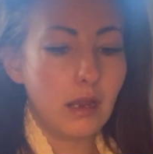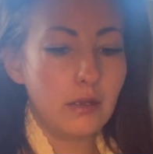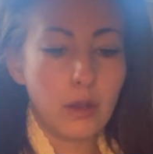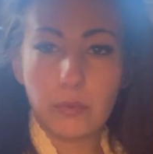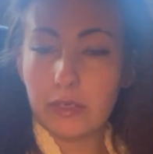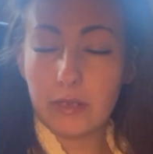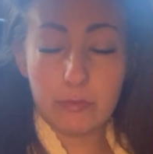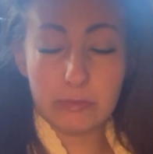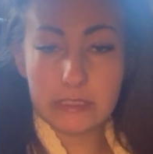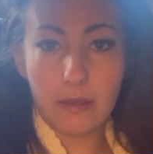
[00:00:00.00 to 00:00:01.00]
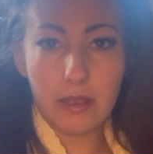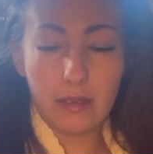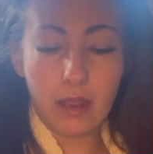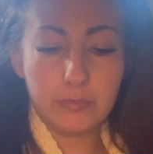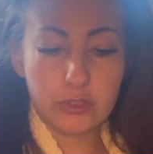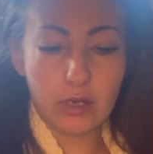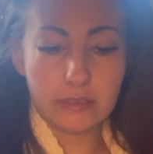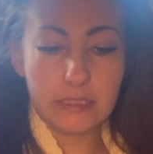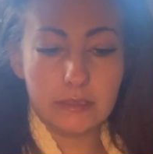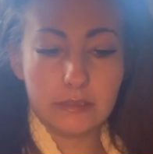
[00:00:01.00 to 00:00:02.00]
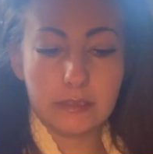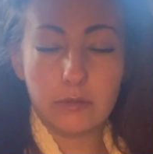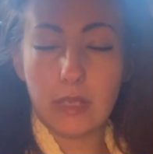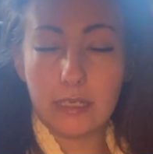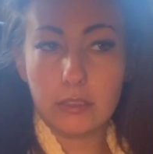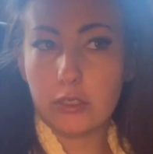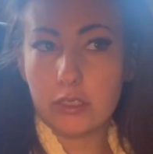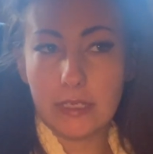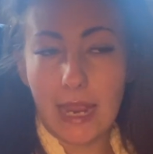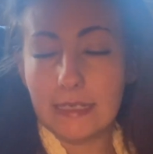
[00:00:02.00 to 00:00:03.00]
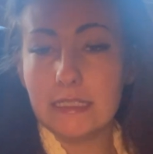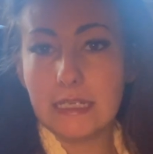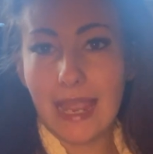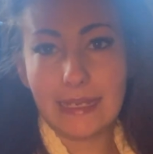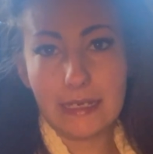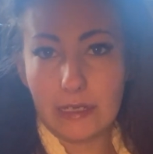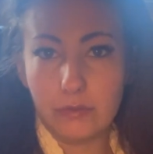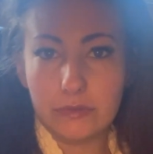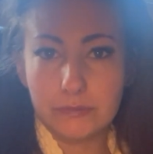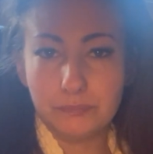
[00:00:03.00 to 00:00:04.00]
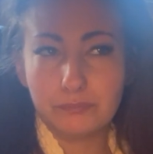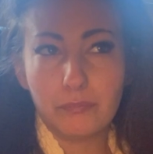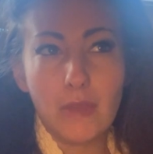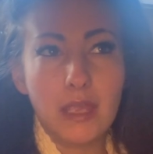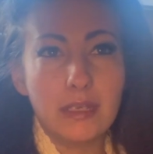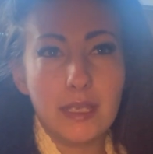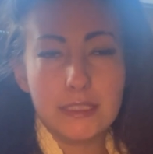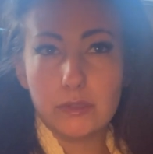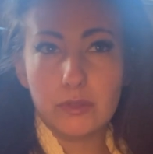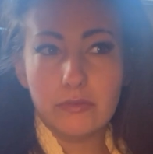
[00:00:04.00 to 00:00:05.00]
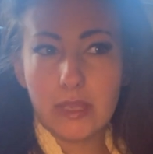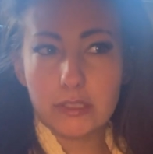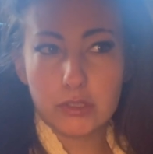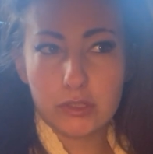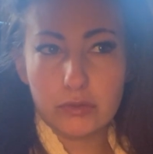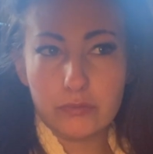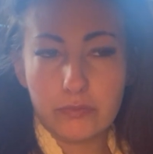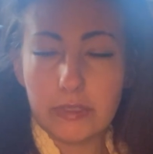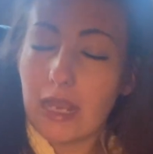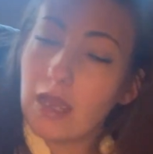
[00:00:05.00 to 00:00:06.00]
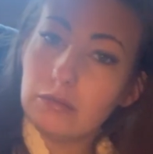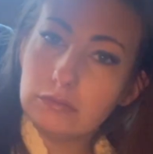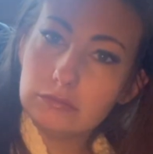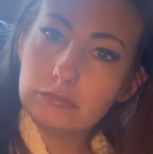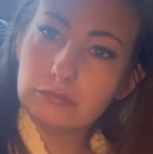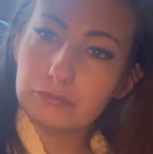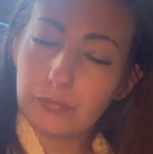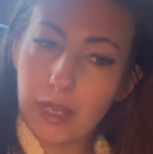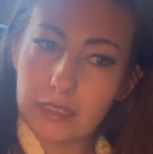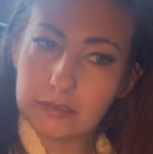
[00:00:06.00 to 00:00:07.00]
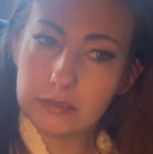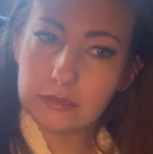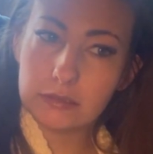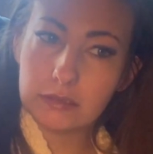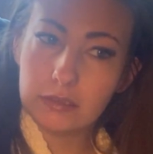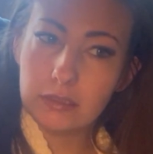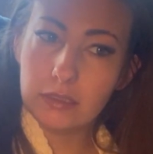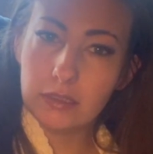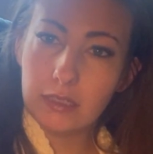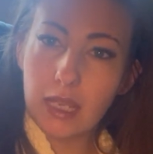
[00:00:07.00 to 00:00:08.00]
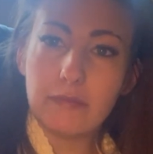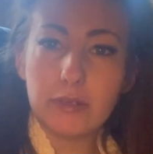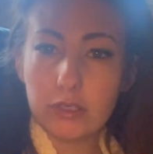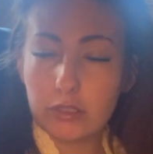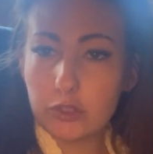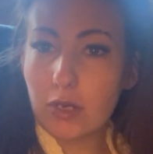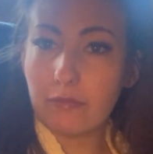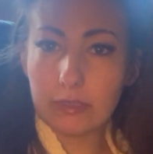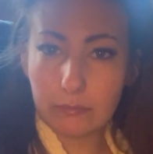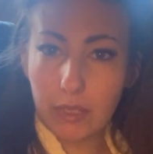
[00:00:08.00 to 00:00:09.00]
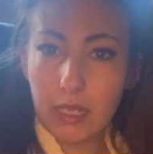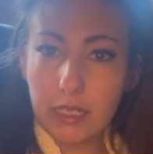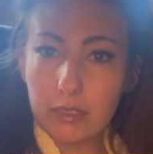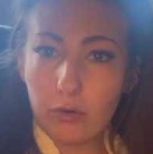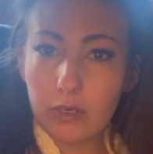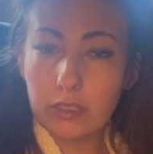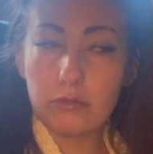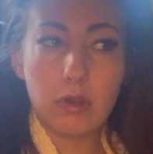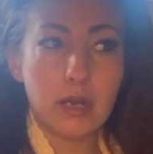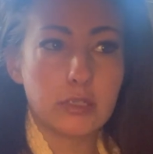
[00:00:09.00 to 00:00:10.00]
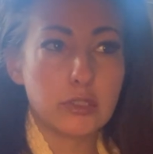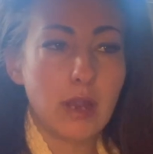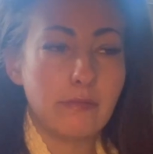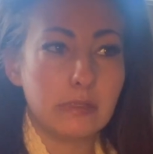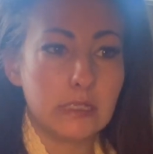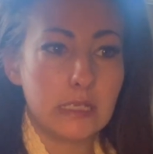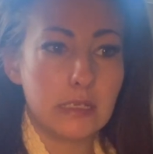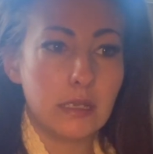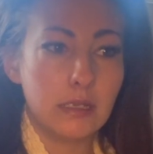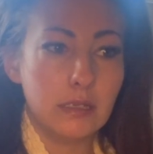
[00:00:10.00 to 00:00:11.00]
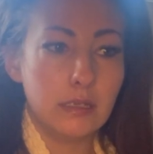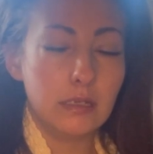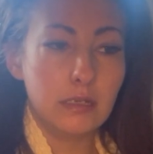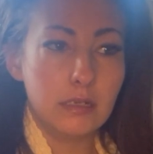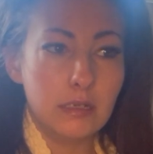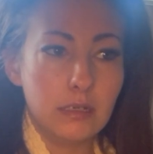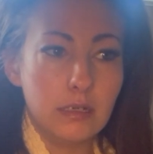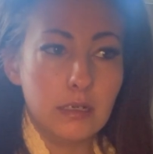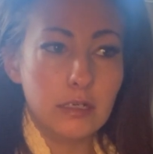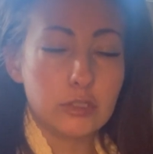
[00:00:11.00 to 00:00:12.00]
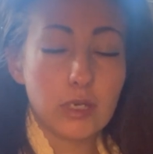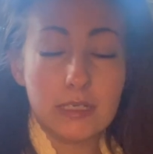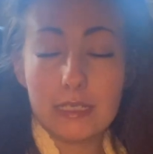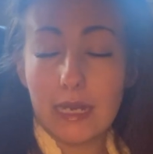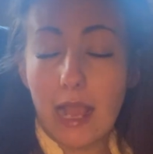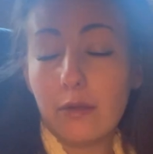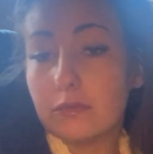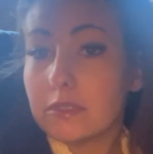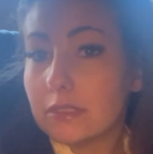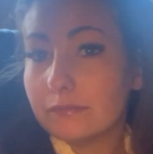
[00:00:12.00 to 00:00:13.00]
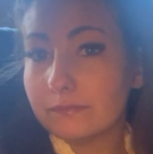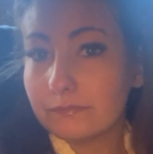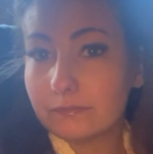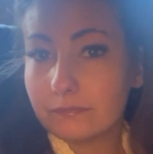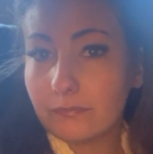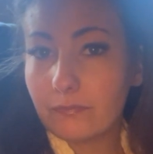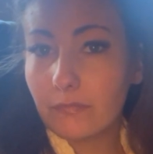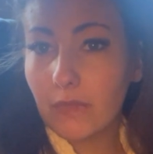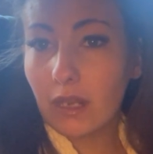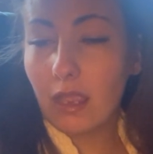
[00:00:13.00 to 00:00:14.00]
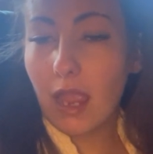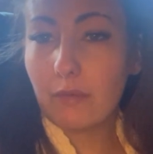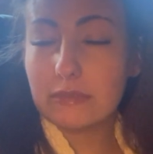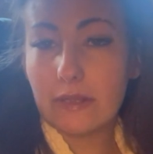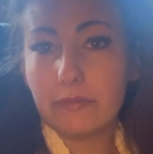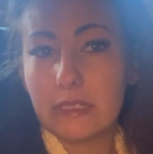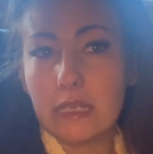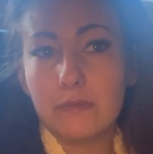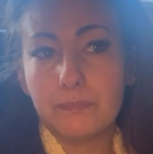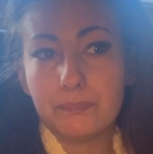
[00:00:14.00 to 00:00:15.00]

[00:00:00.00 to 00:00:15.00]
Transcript: when it was obstructed, so that you can get in, you can't get out. Now, I don't know if that's true for now, but if you're traveling by or you are traveling trying to get out, I would definitely